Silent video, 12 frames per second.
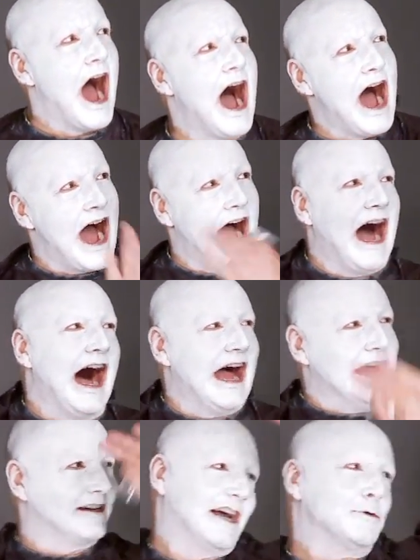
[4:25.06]

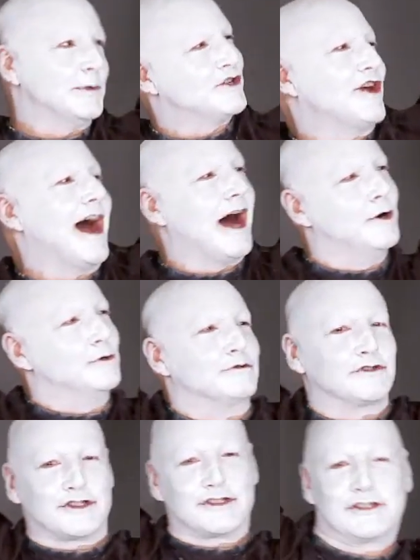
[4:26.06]
I like witch
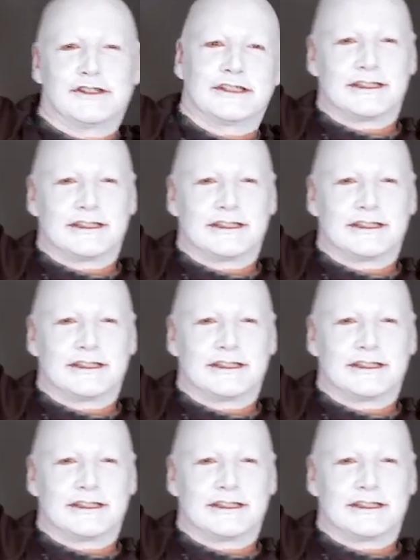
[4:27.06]
house.